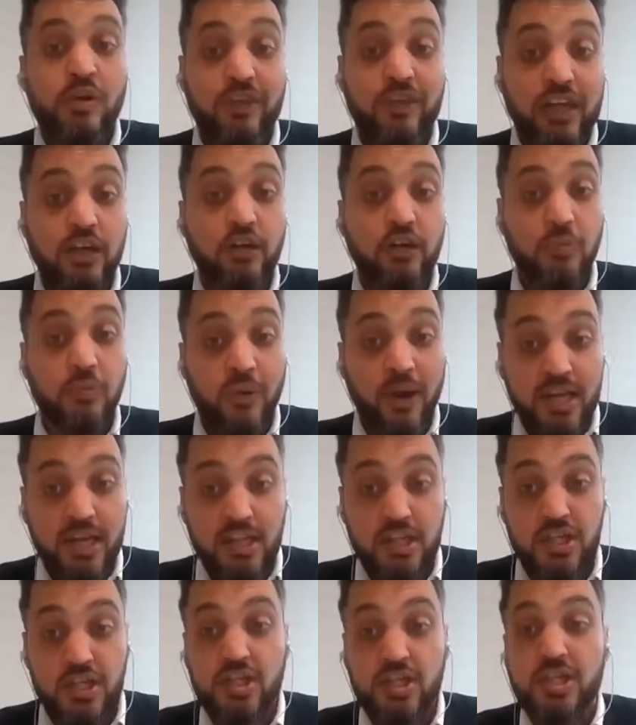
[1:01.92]
of Lincoln
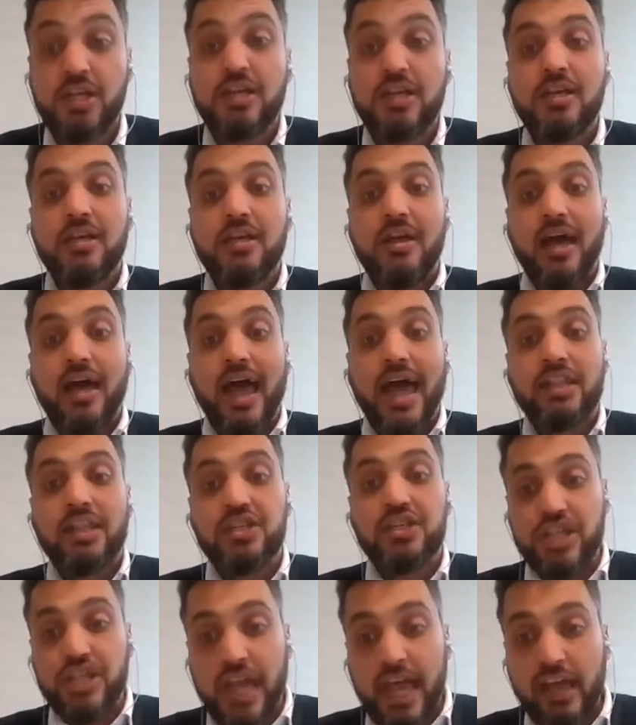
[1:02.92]
branch, and
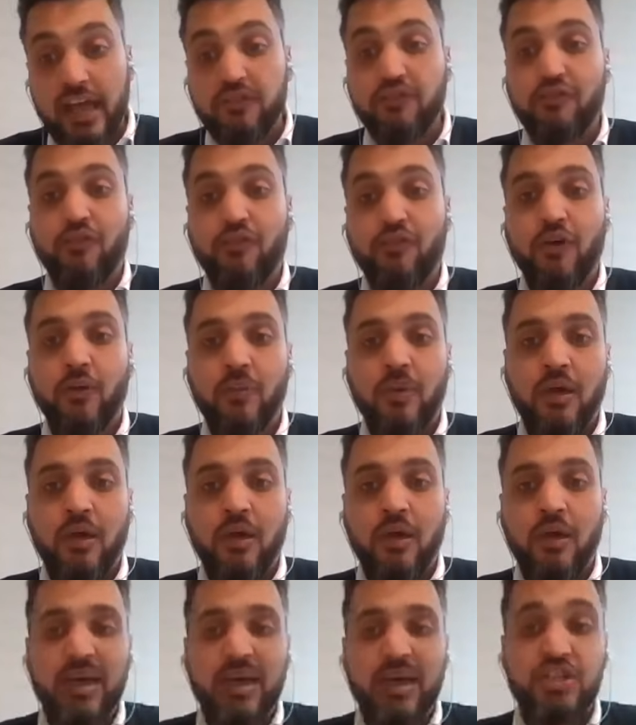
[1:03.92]
she hails from
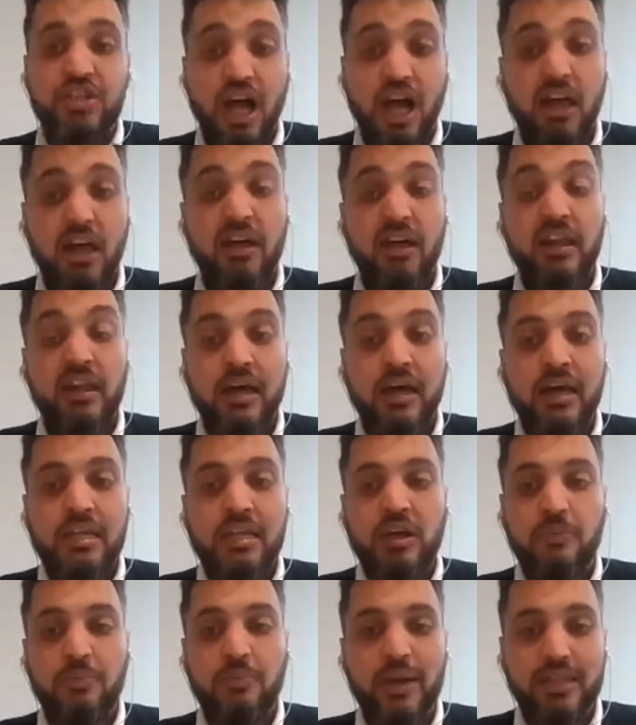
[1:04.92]
Beit Jala
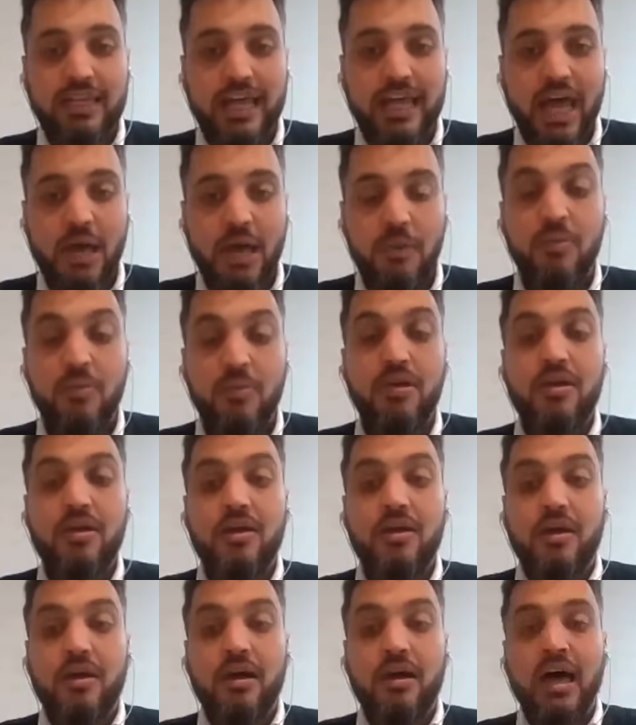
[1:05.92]
near Bethlehem
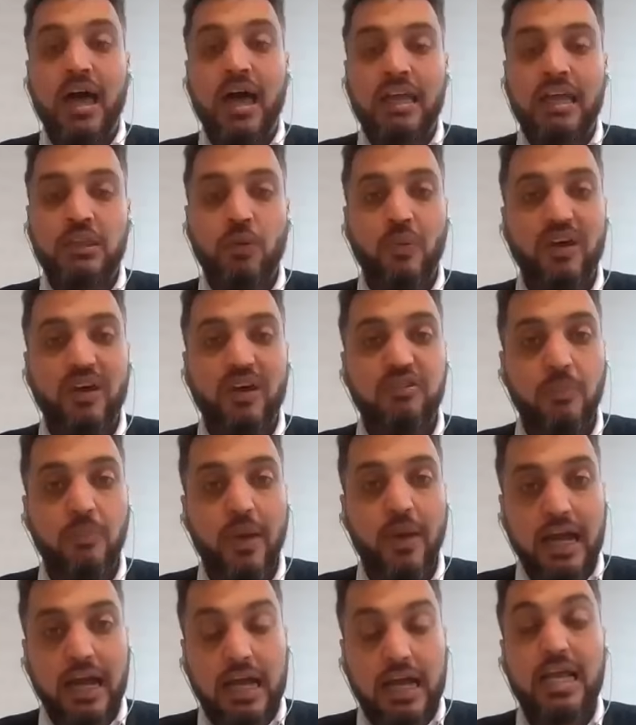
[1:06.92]
in the West
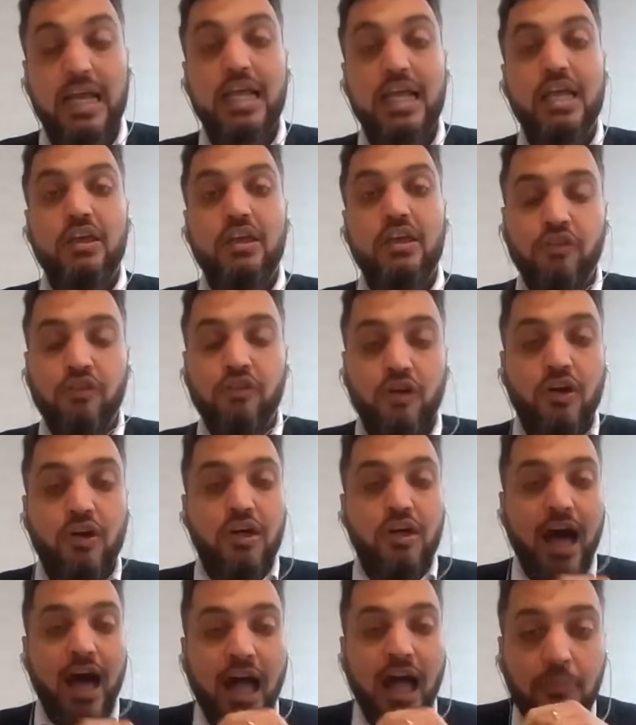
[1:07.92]
Bank. So
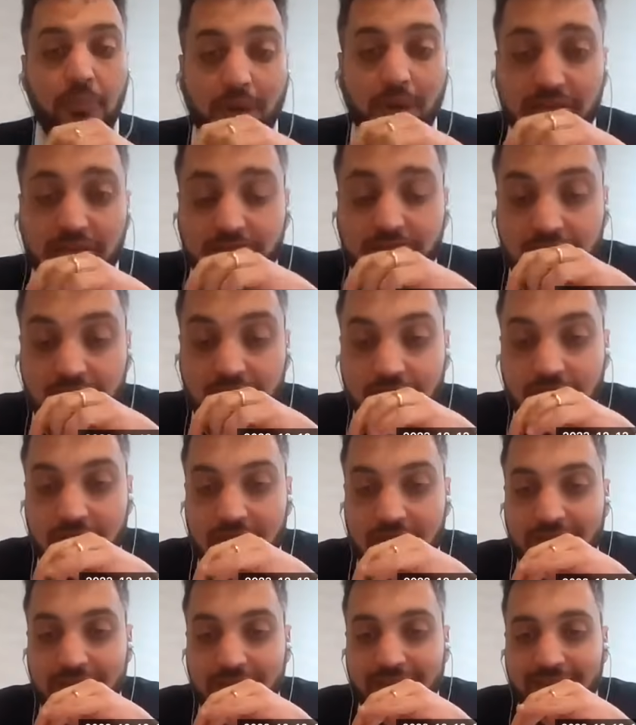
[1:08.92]
I'll pass
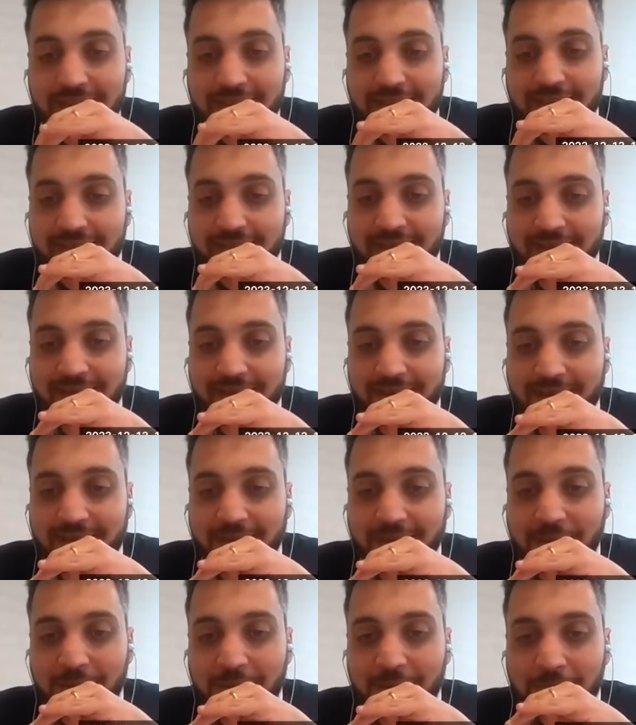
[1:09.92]

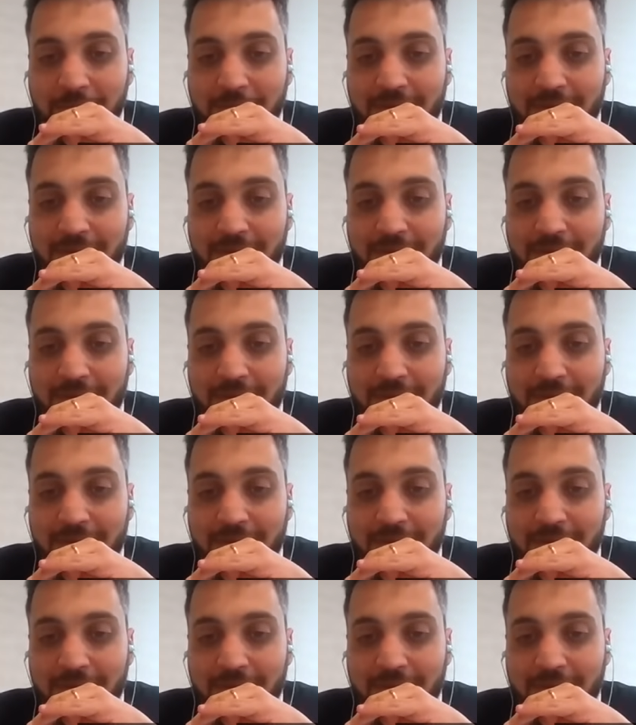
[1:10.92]
the